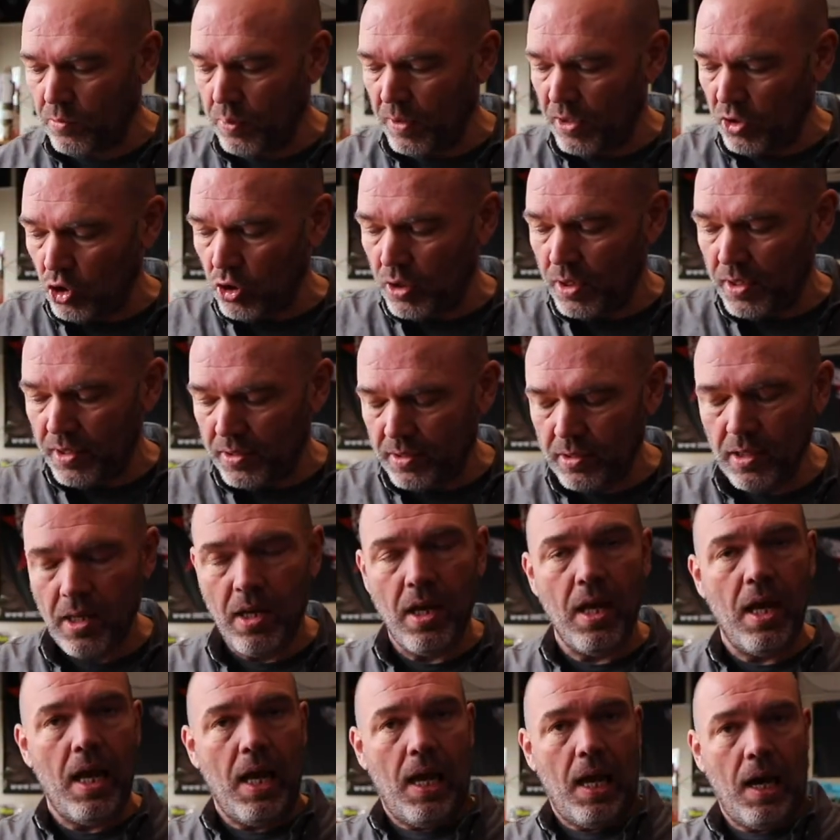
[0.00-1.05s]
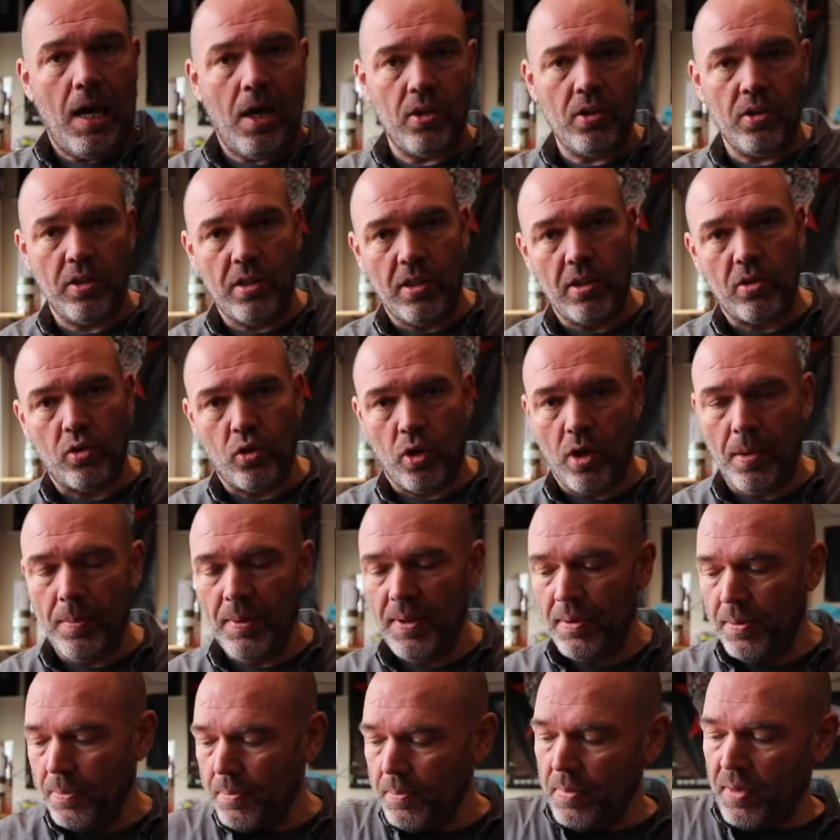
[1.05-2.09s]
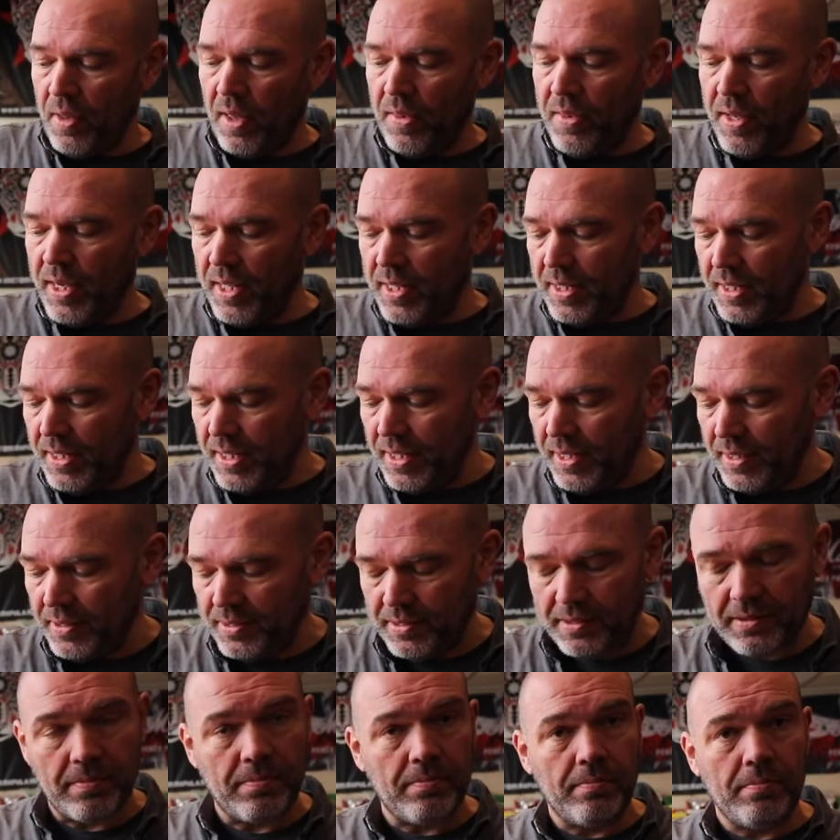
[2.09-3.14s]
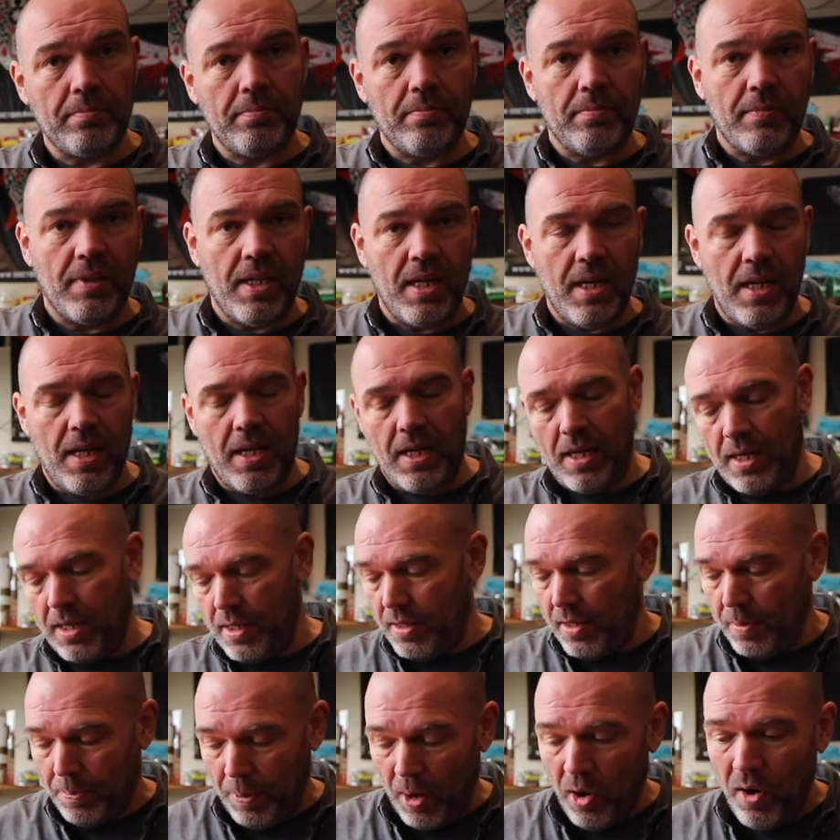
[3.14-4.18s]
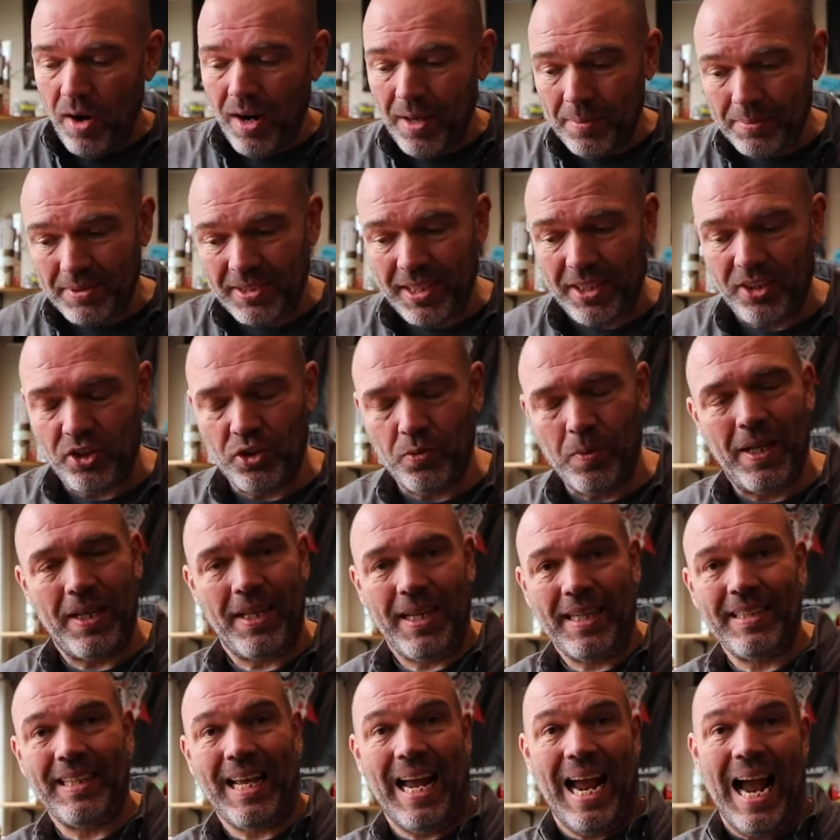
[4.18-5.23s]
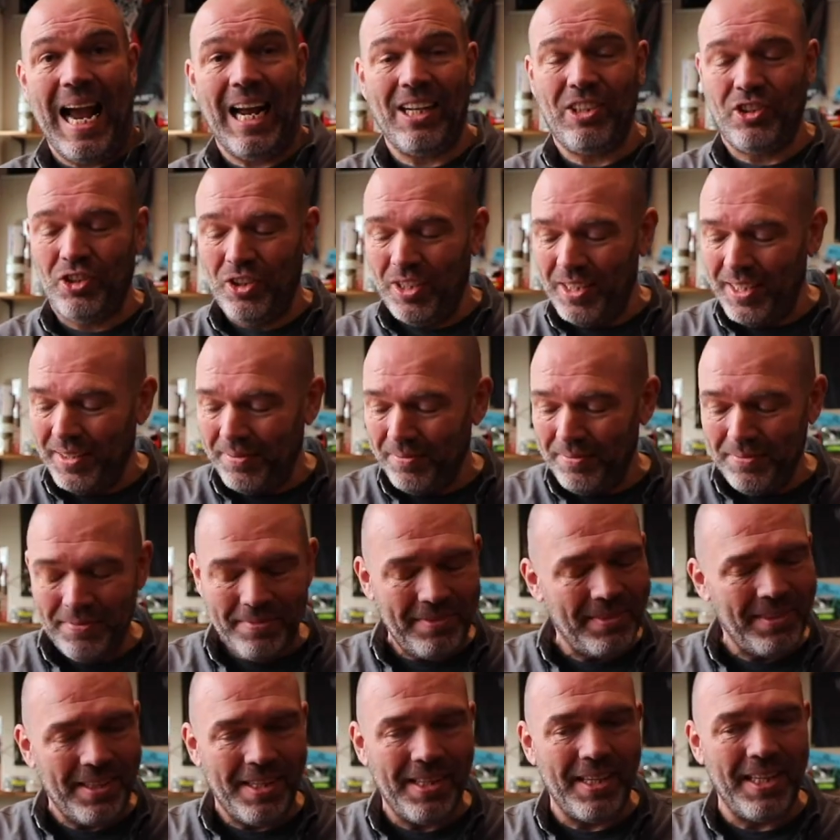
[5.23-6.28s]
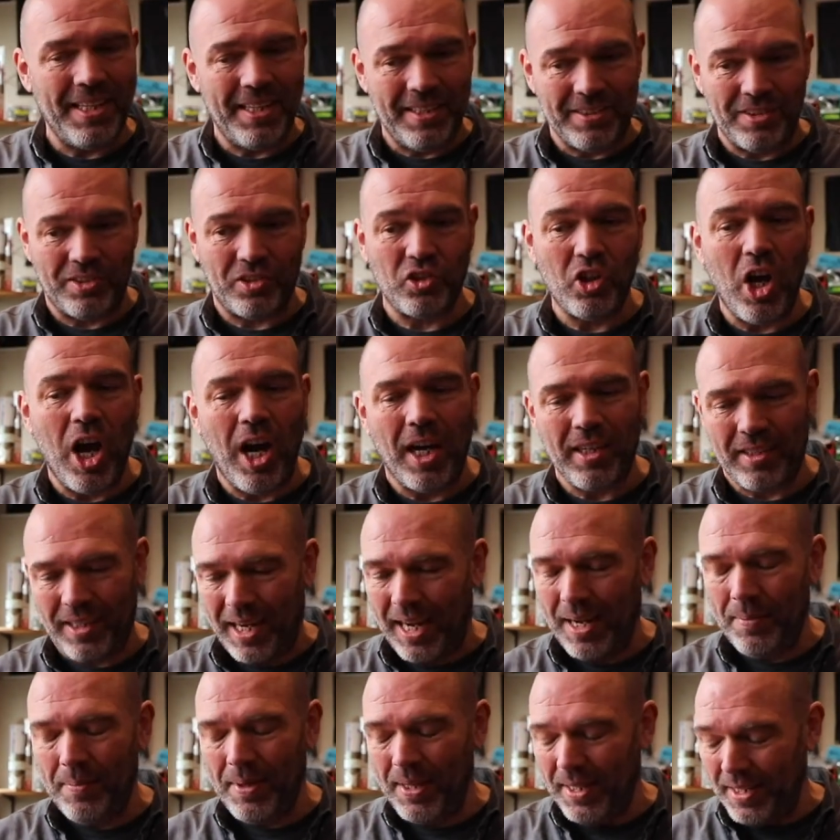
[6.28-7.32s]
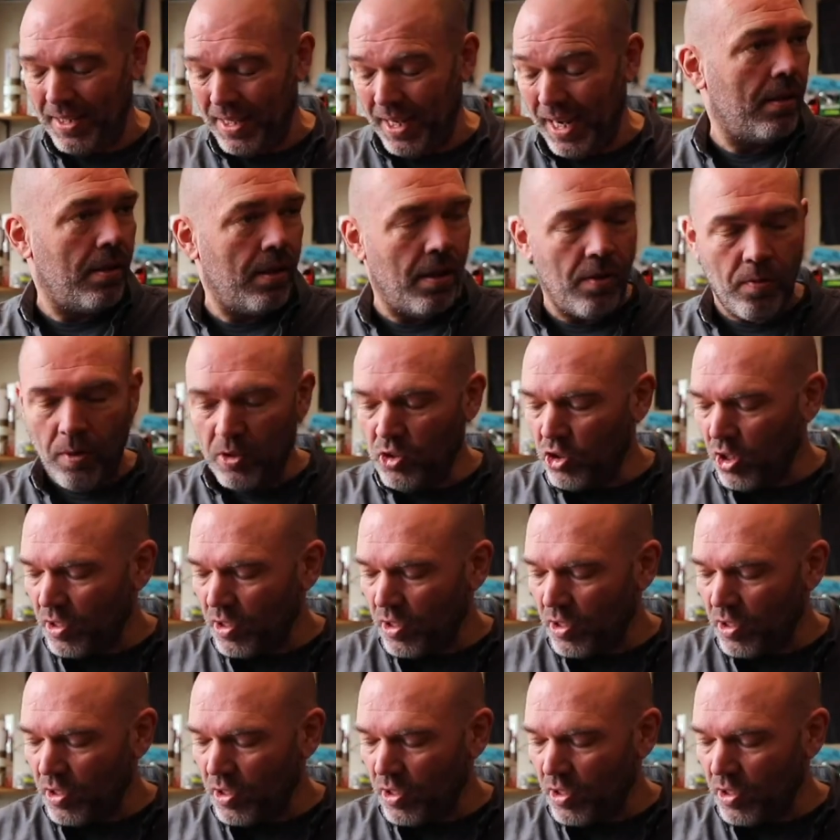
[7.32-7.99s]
question is, how do you determine that it is the power amp section? Well, it is not. I mean, it was